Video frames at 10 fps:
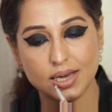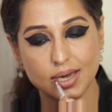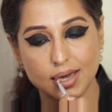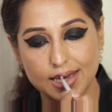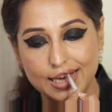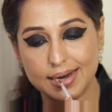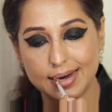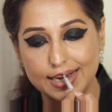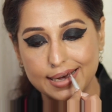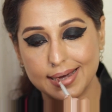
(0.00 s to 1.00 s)
think
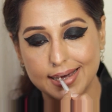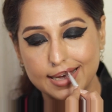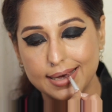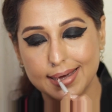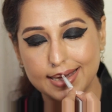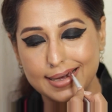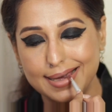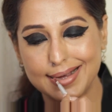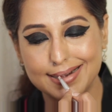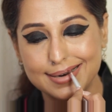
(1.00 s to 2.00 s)

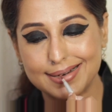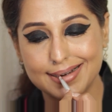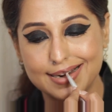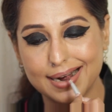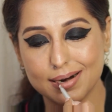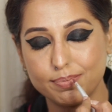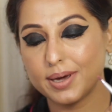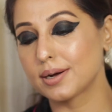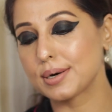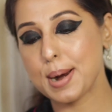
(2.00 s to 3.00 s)
is a tad
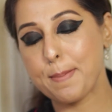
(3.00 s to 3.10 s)
bit